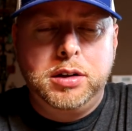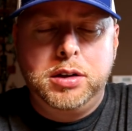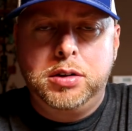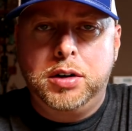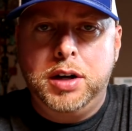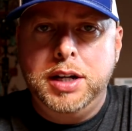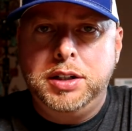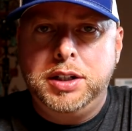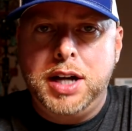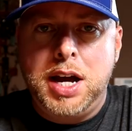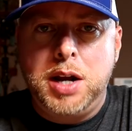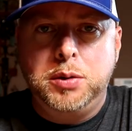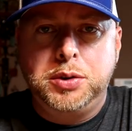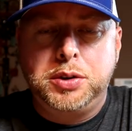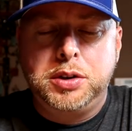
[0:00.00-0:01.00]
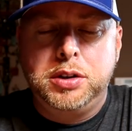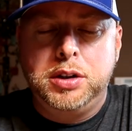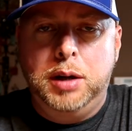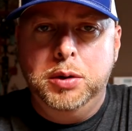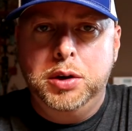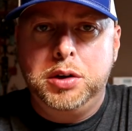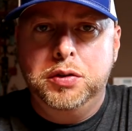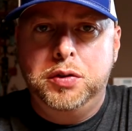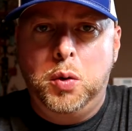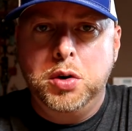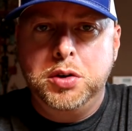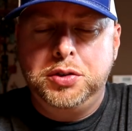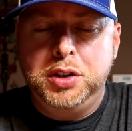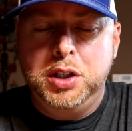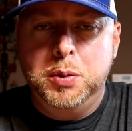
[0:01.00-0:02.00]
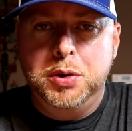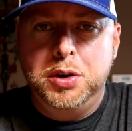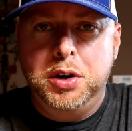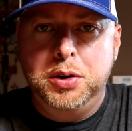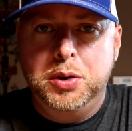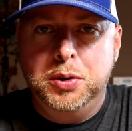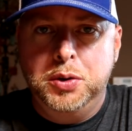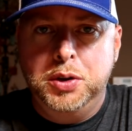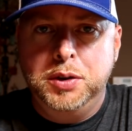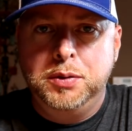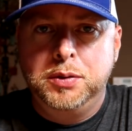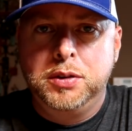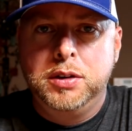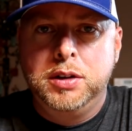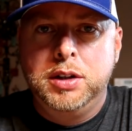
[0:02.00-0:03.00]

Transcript: Great channels. I'm looking forward to seeing what they're doing